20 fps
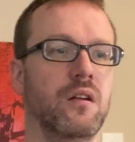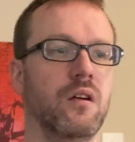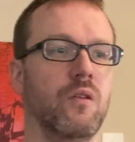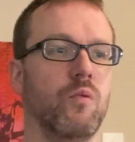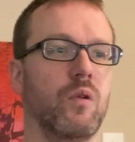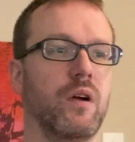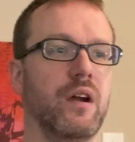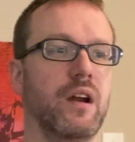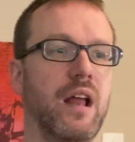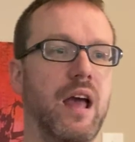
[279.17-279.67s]

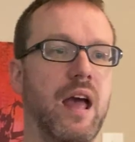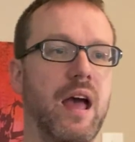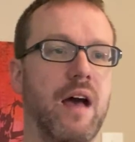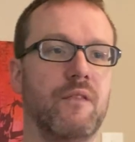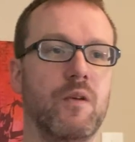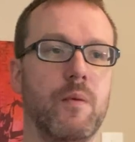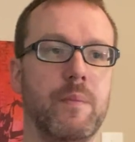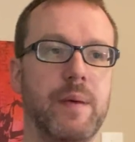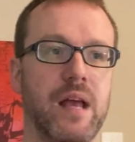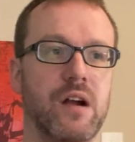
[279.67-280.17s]
we're going to
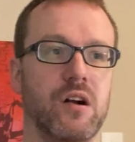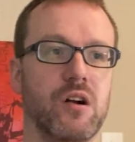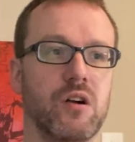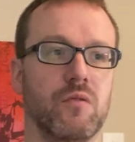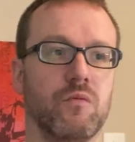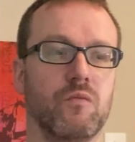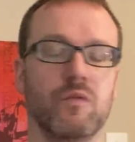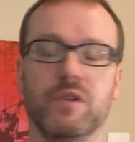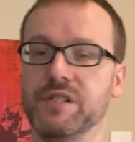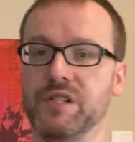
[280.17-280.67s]
have a better
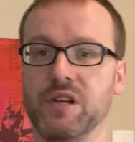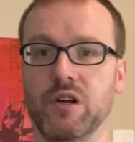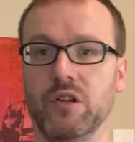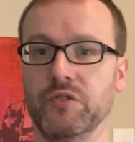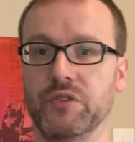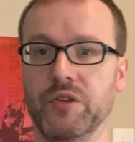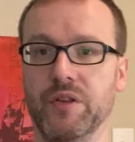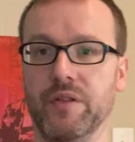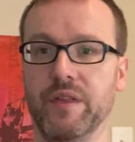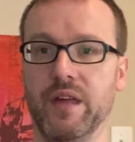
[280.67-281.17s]

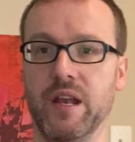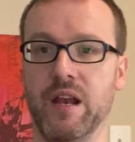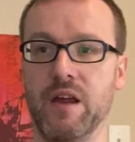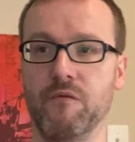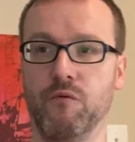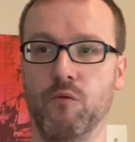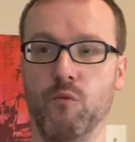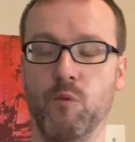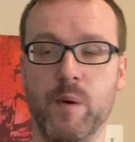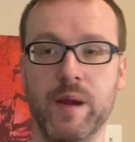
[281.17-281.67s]
result than
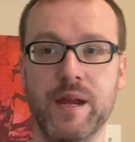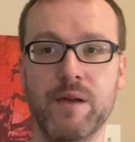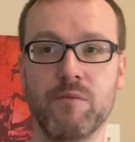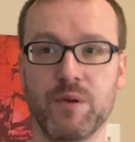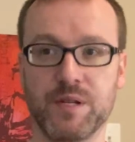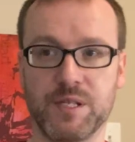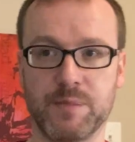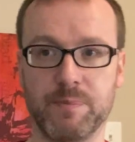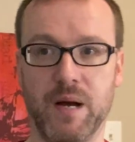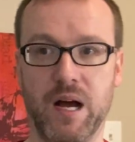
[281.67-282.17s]
if we
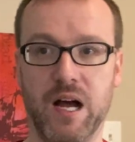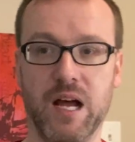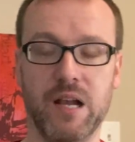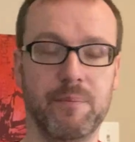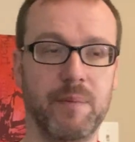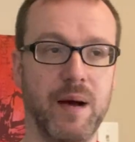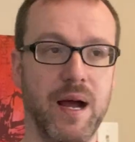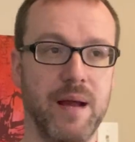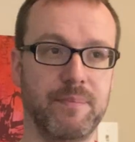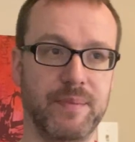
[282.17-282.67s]
respond
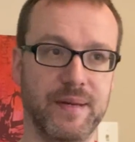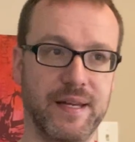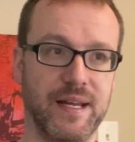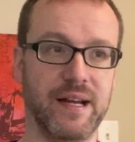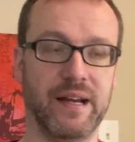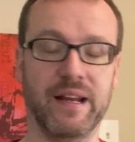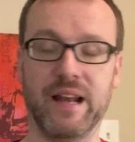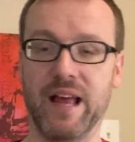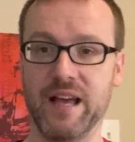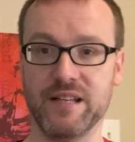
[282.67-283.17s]
by
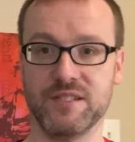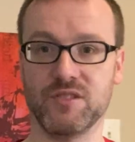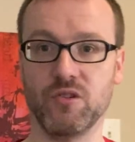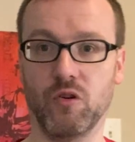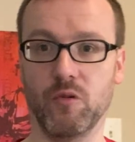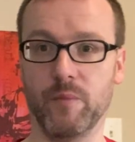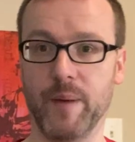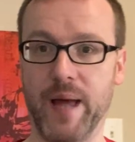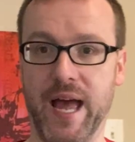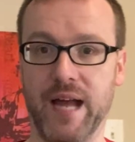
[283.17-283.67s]
being an
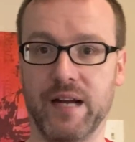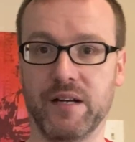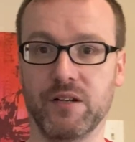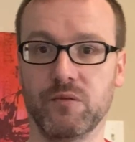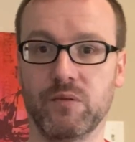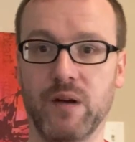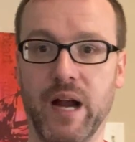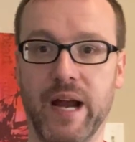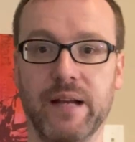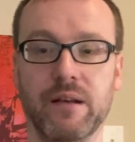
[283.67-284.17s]
asshole back,
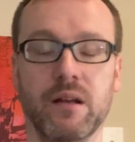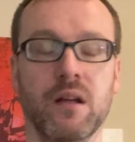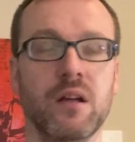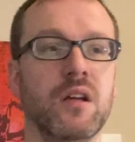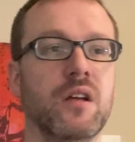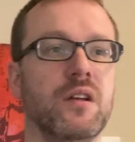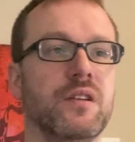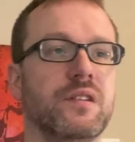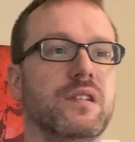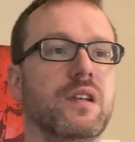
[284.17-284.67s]
right?
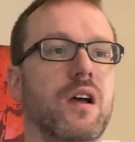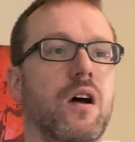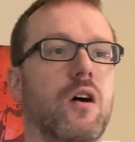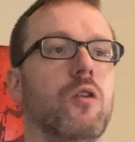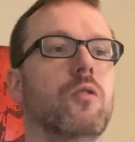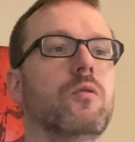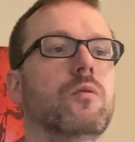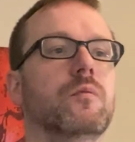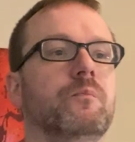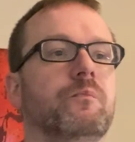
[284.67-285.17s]

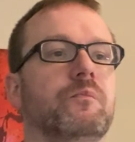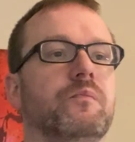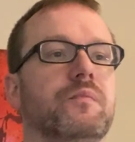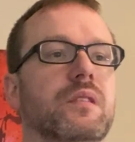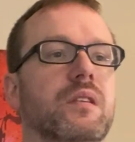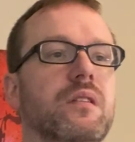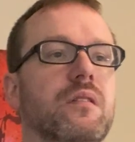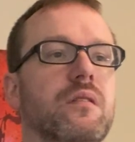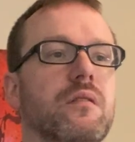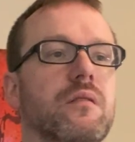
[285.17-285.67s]
So
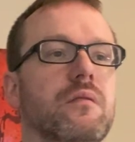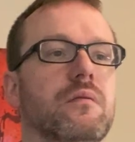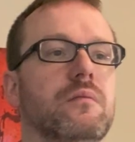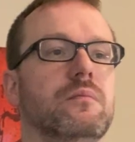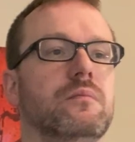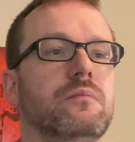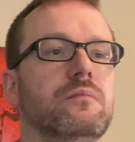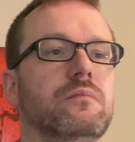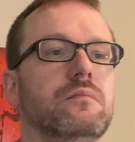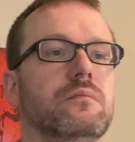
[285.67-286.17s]

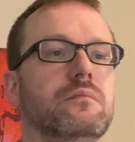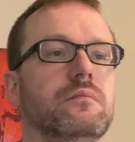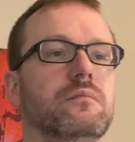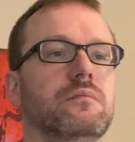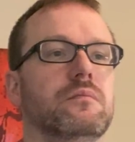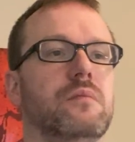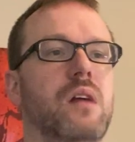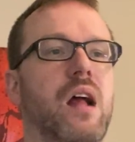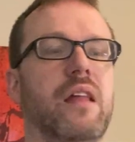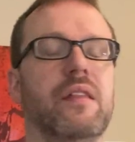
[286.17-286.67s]

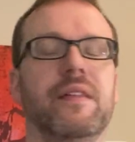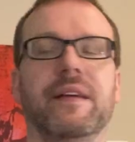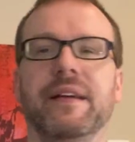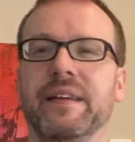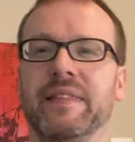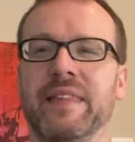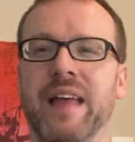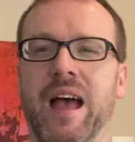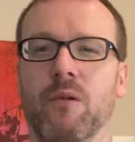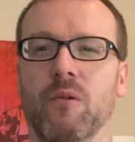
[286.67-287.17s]
I think
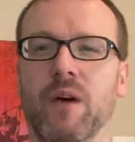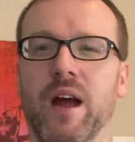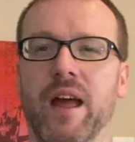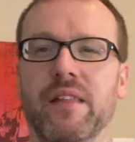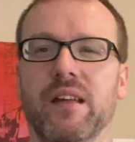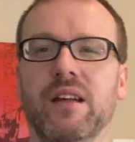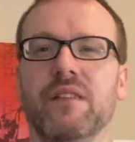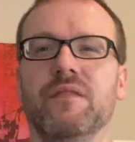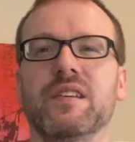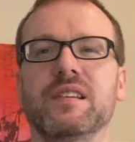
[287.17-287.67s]
in that way, I
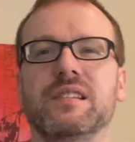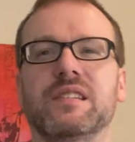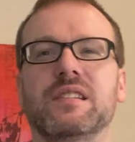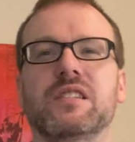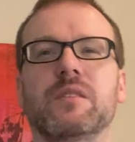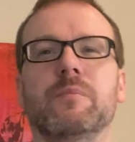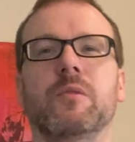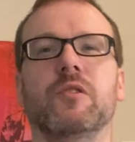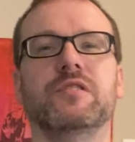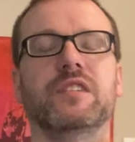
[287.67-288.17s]
think of this as
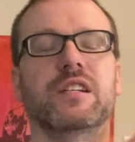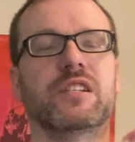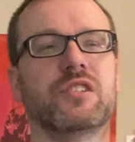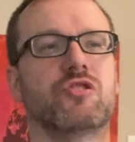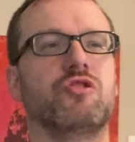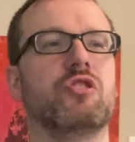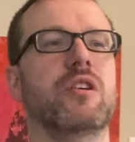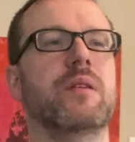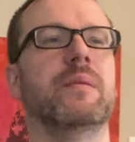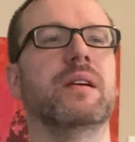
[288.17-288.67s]
the most
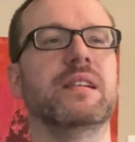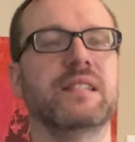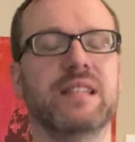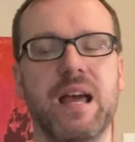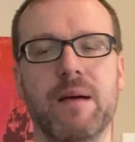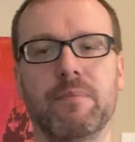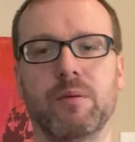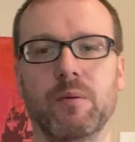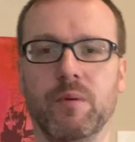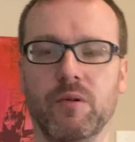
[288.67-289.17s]
extreme
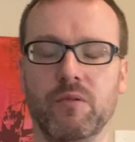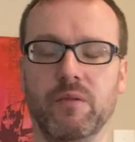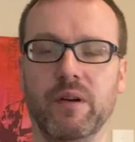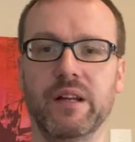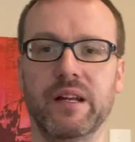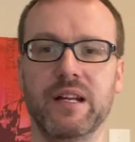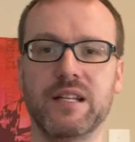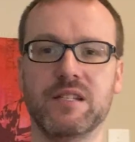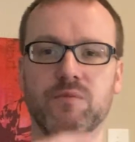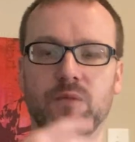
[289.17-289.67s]
example, but
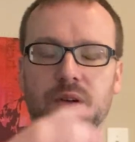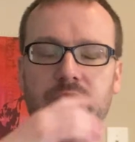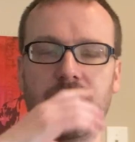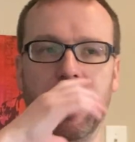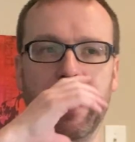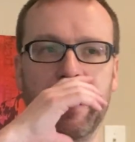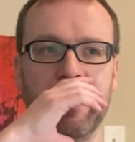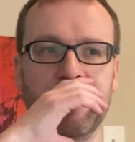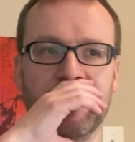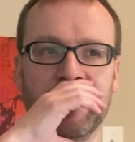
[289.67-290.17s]
really it's when
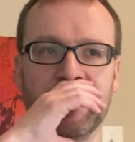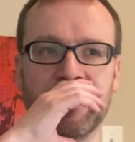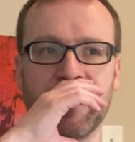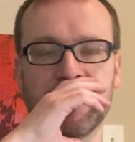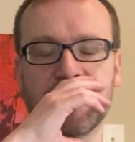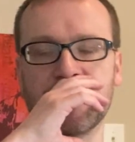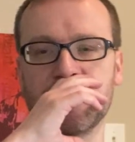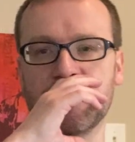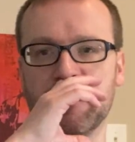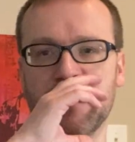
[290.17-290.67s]

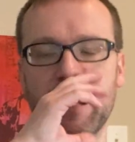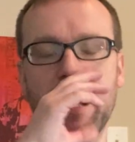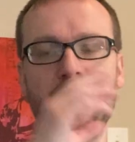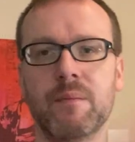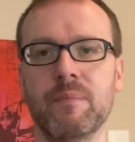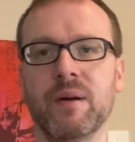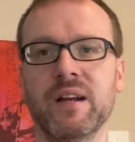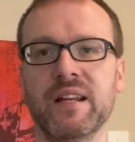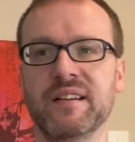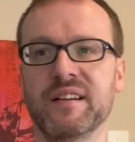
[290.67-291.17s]

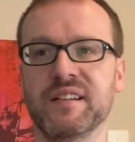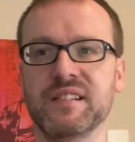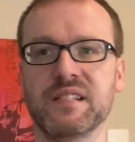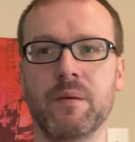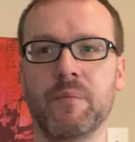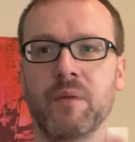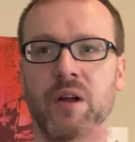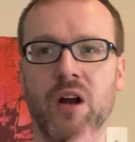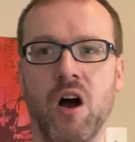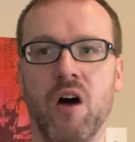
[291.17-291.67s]
anybody does
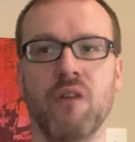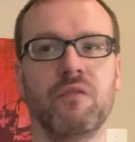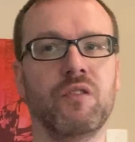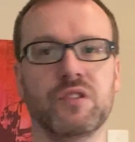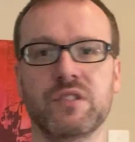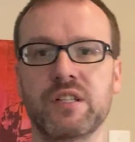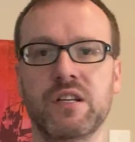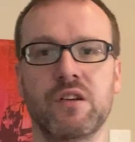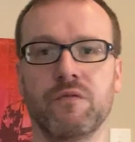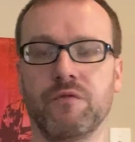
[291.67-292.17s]
something awful
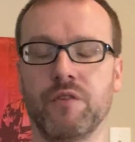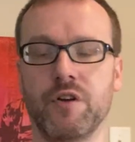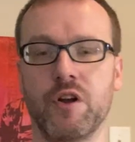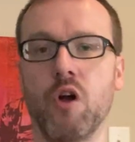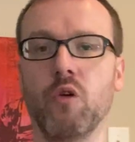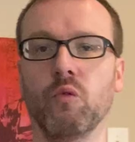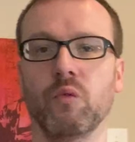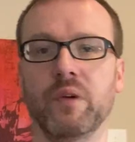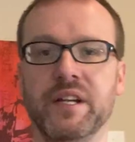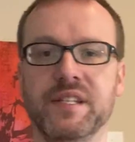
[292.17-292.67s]
to you for
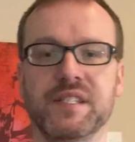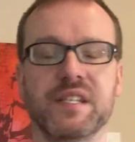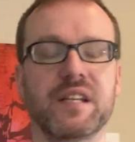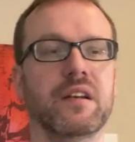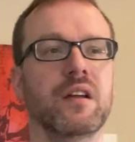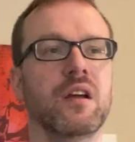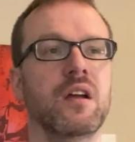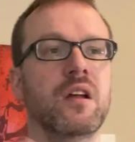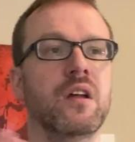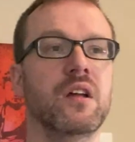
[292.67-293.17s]
no
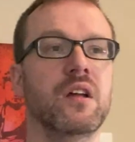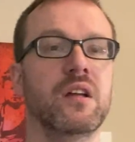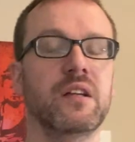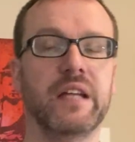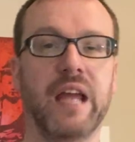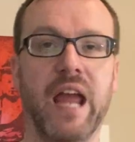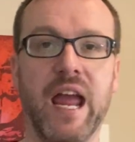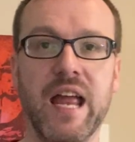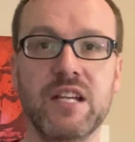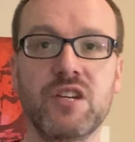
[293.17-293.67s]
reason.
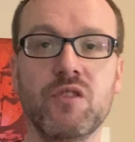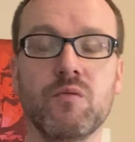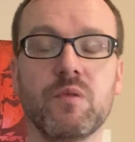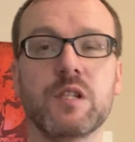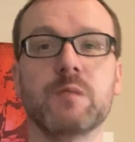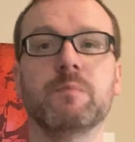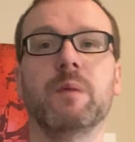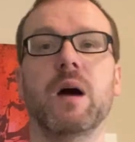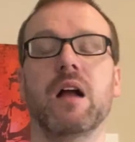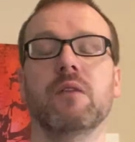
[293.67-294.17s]
Can you
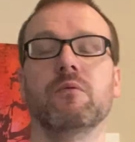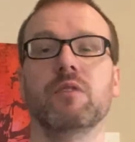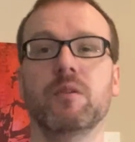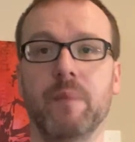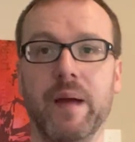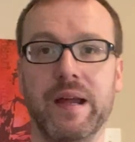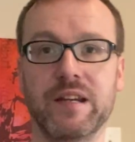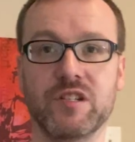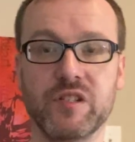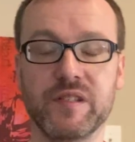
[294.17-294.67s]
respond with
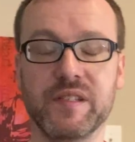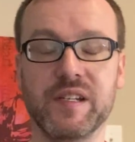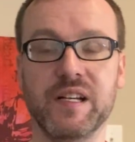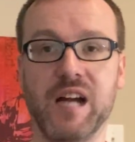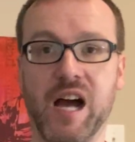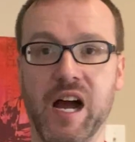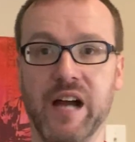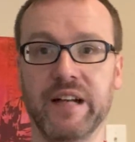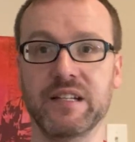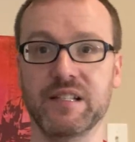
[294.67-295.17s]
patience and
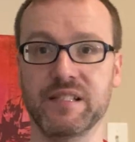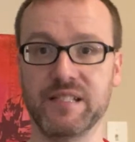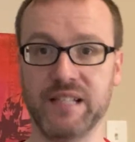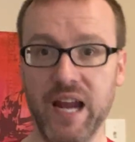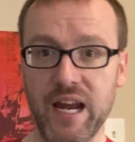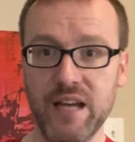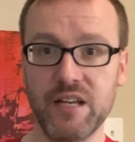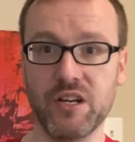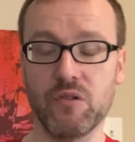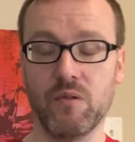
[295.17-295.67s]
kindness?
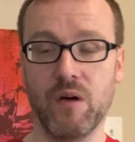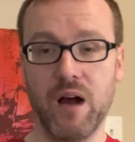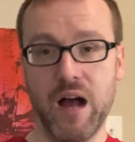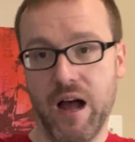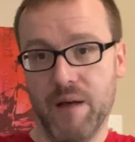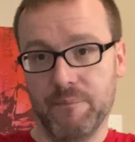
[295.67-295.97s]
Can you?